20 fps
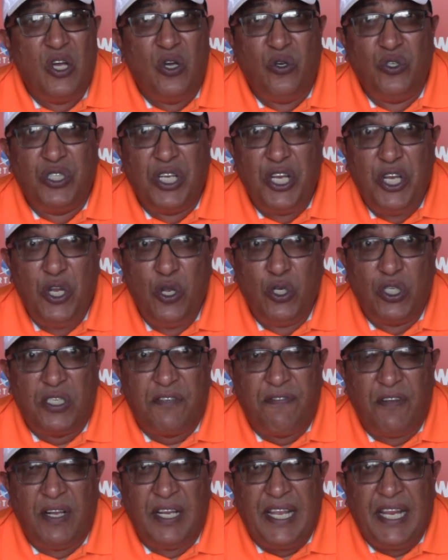who's a
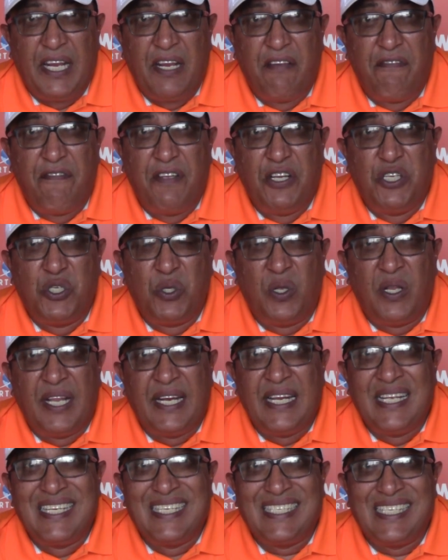useful individual
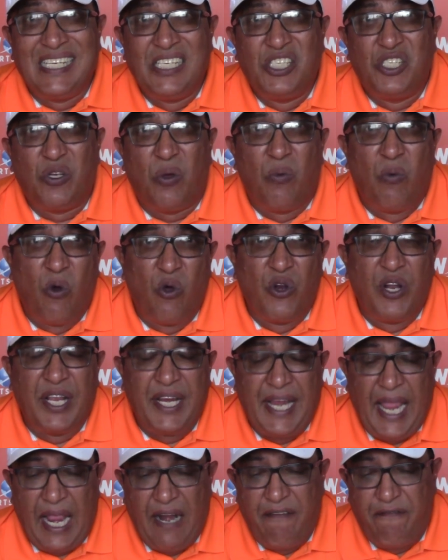and has since
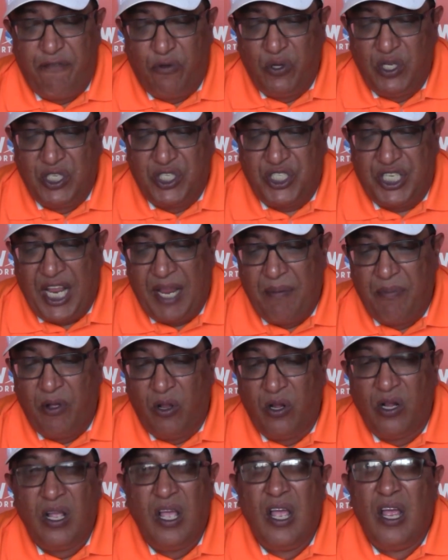won again for the
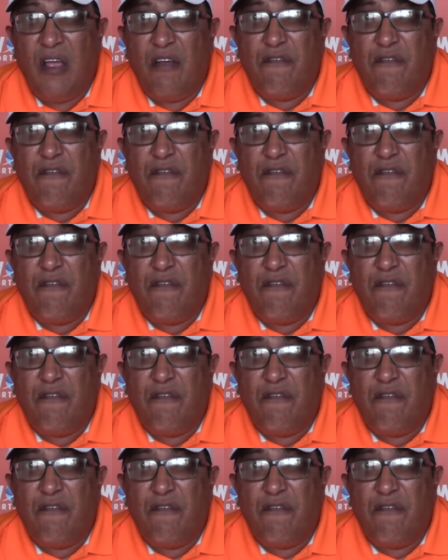stable.